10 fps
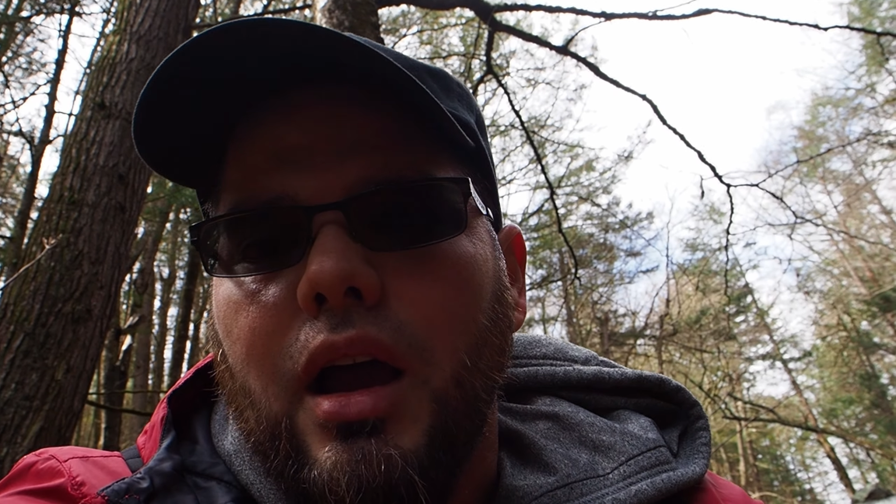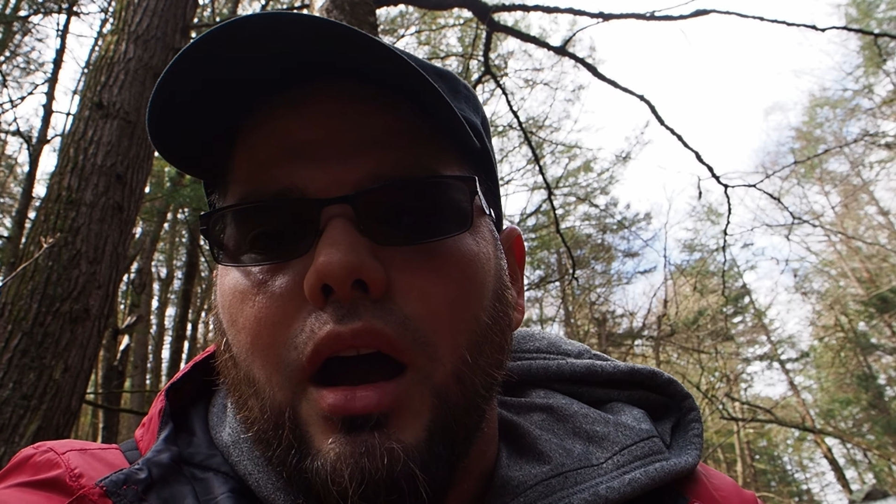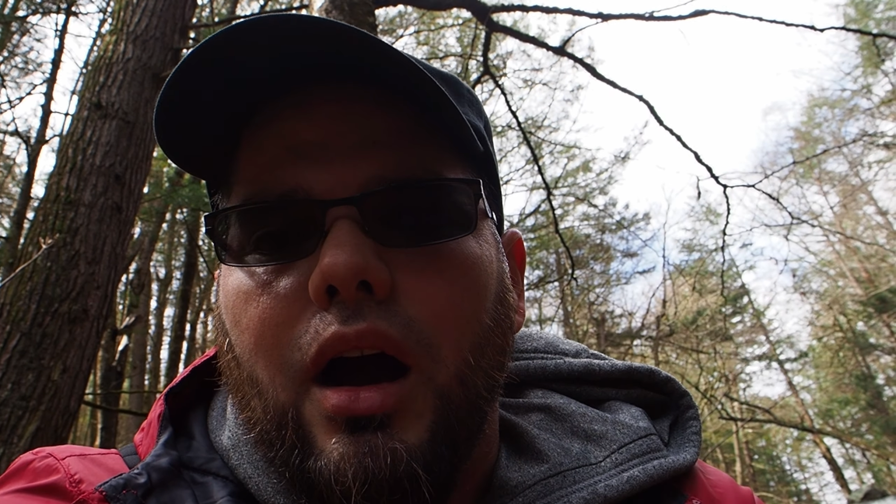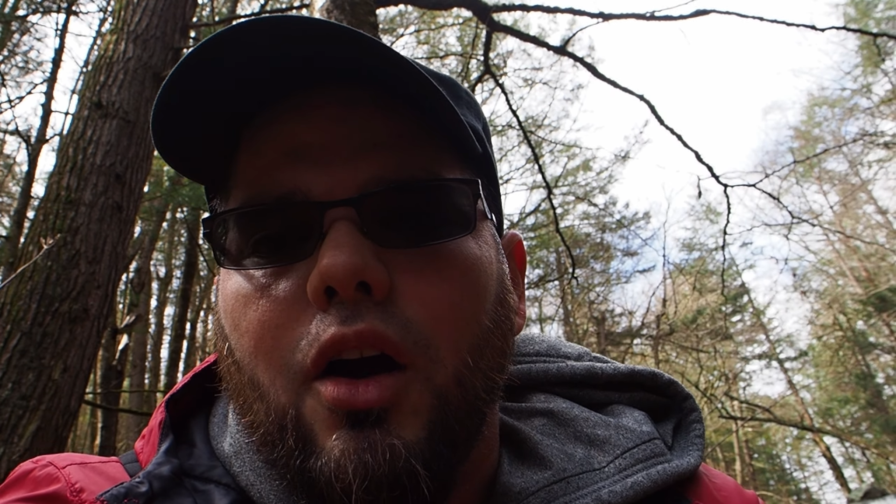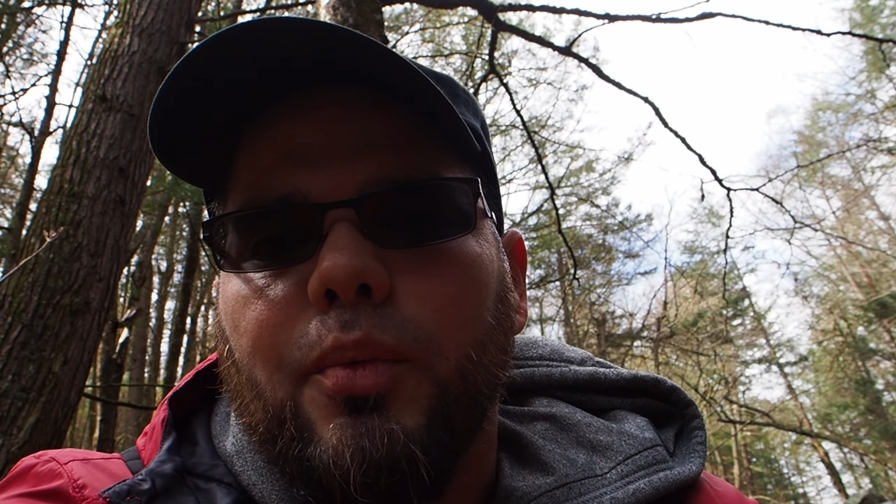
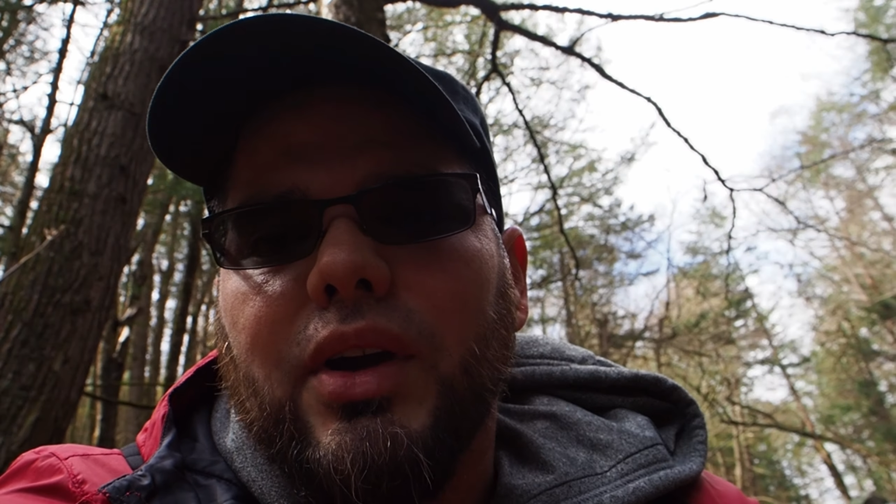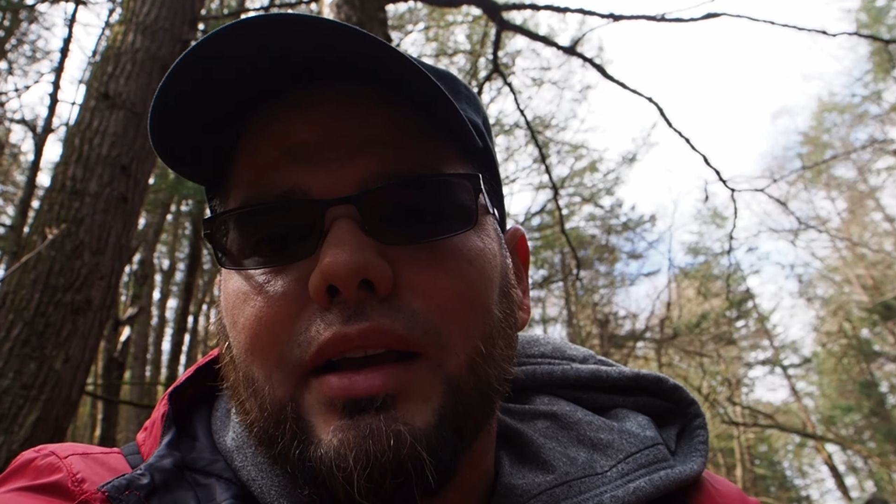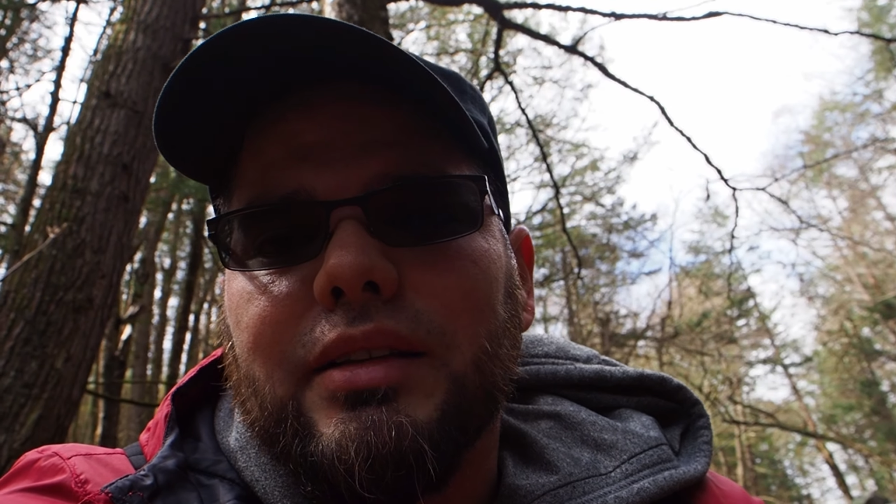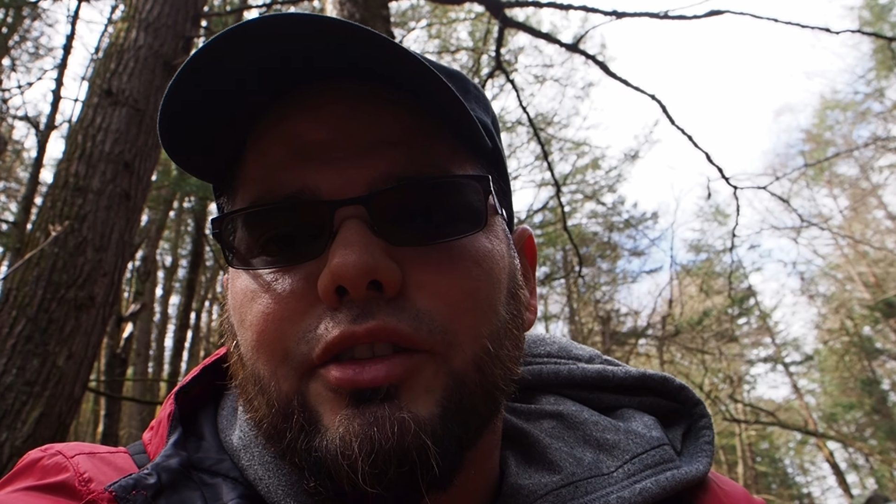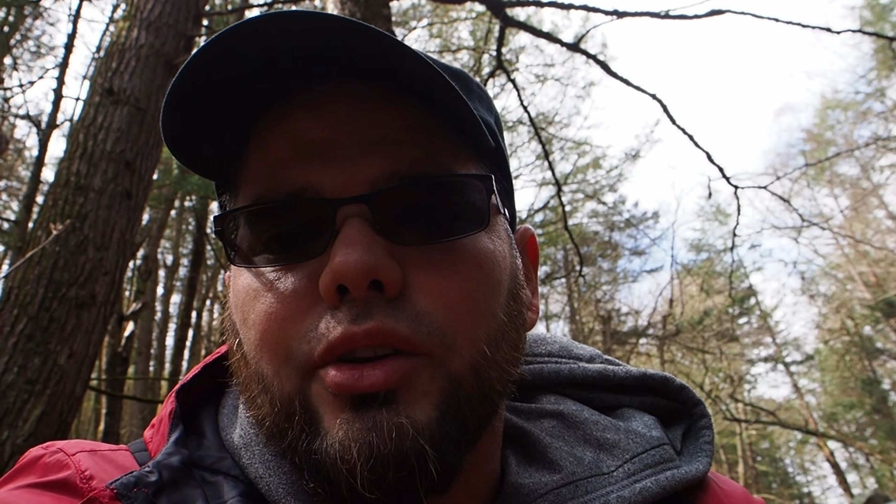I hope you
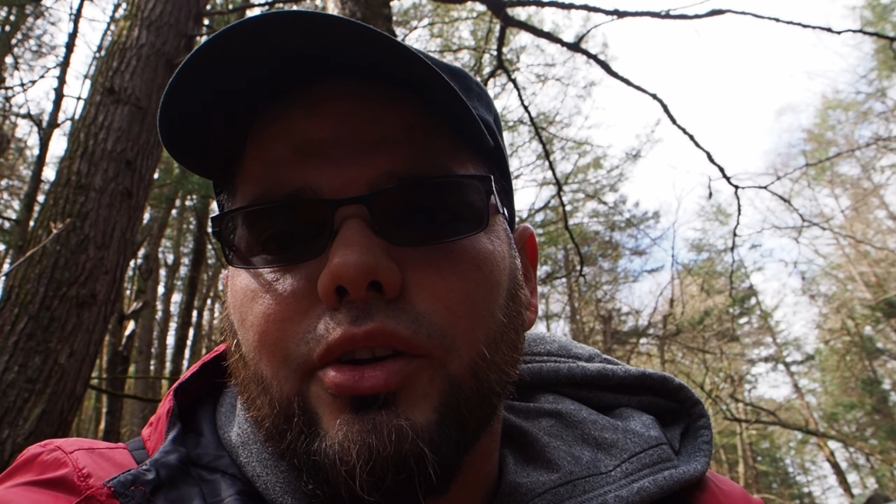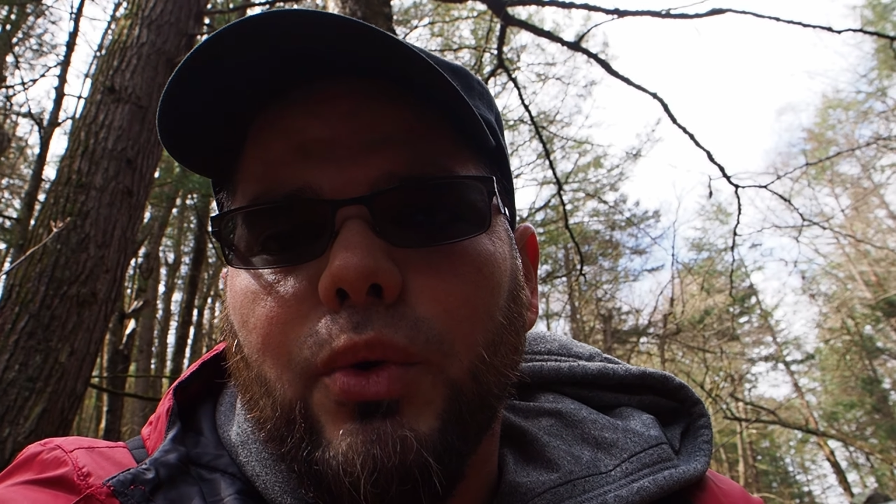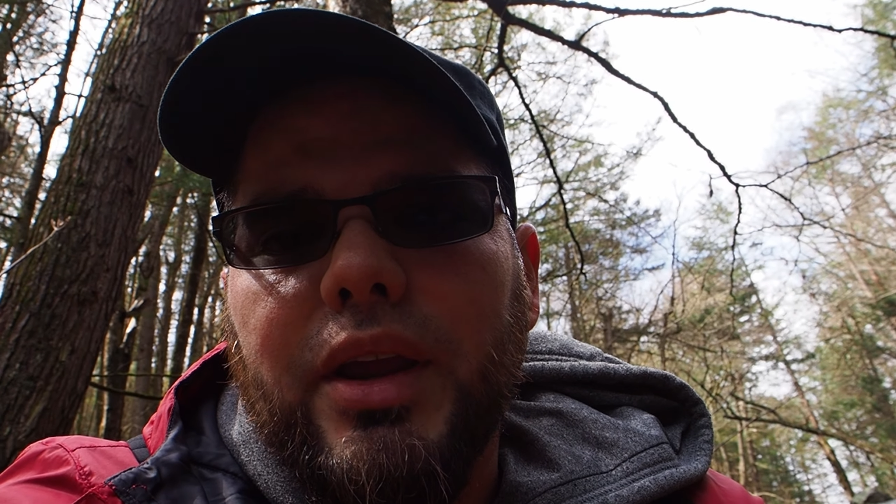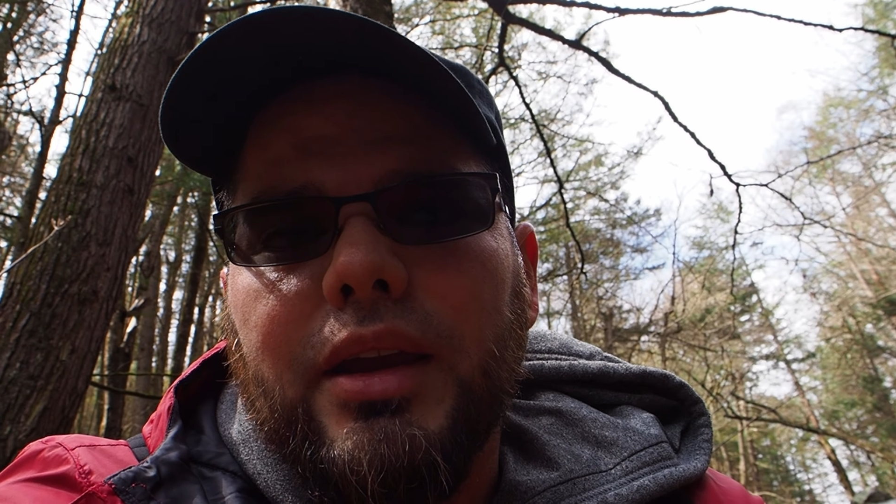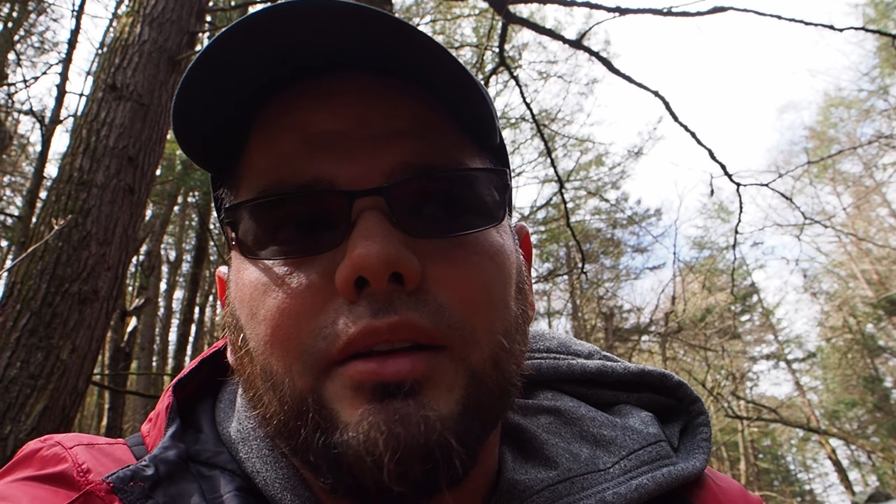guys enjoy your
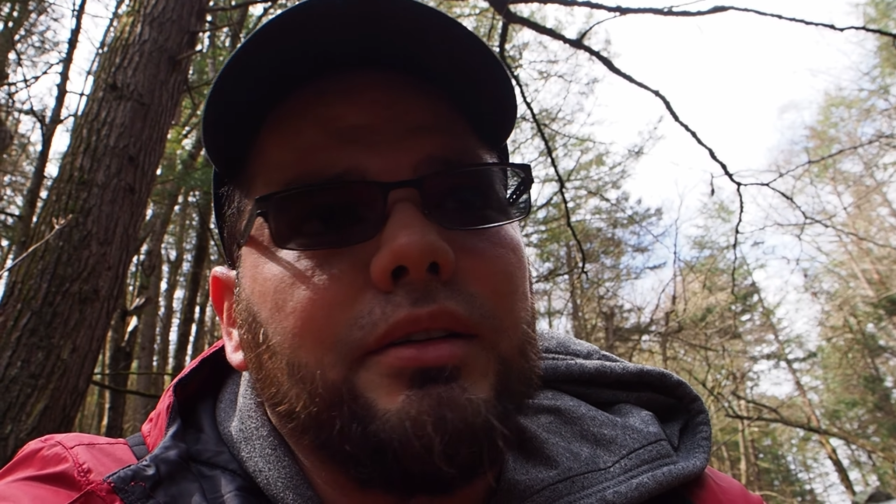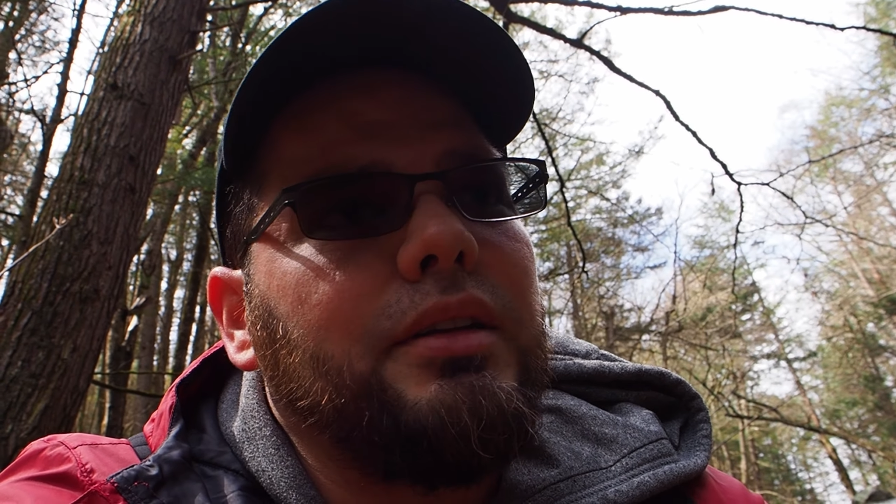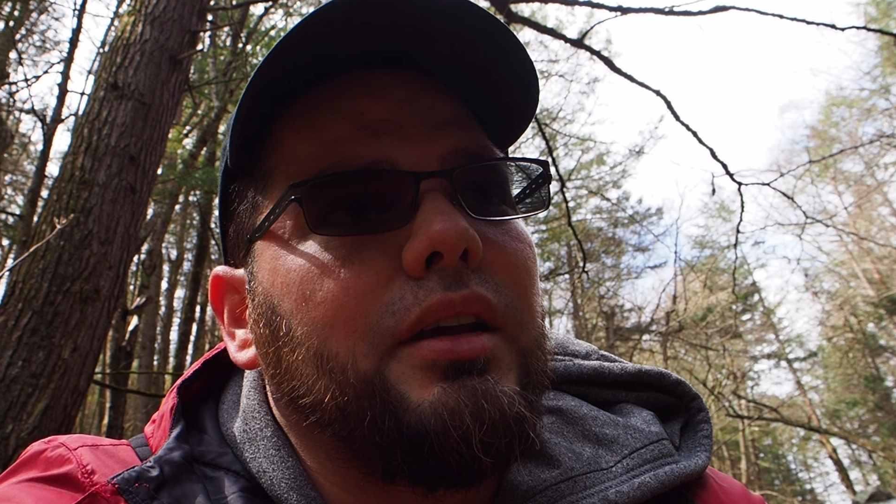weekend,